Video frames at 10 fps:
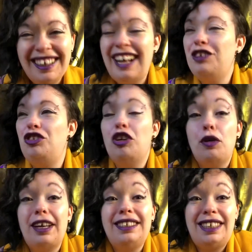And you know
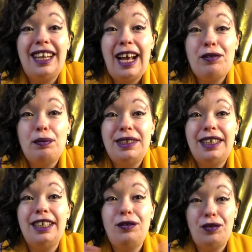what? I still haven't
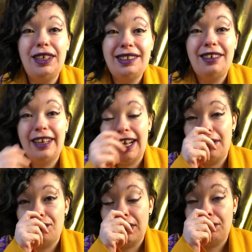particularly fixed it.
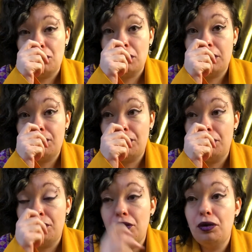I've ordered a few
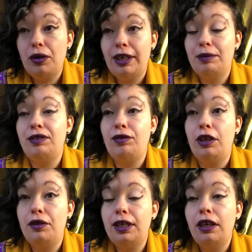new items of
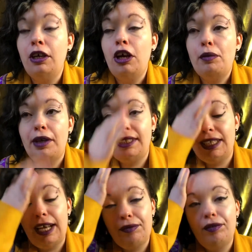clothing, but I still
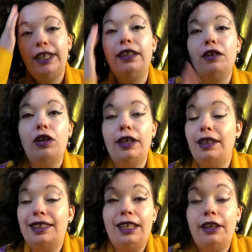haven't really, I
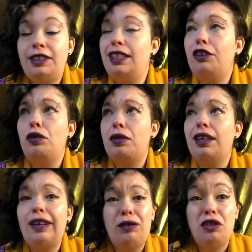still don't think
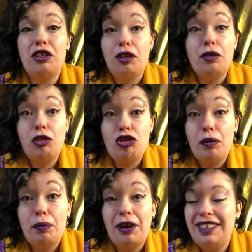I've ordered another
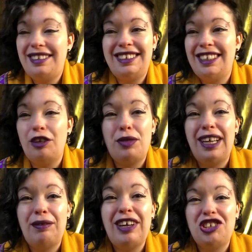jumper. I still don't think
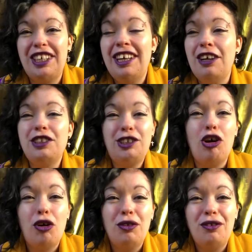I've actually
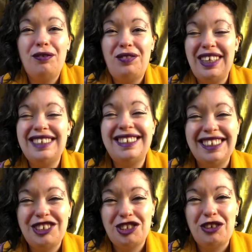solved this
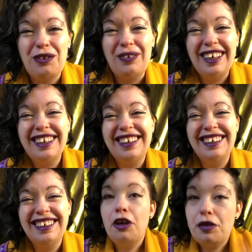issue.
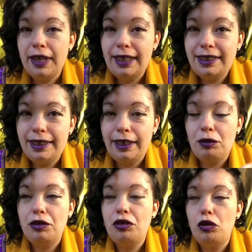The next thing I
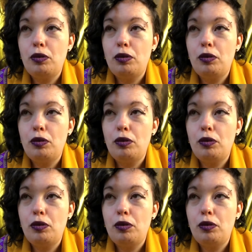want to talk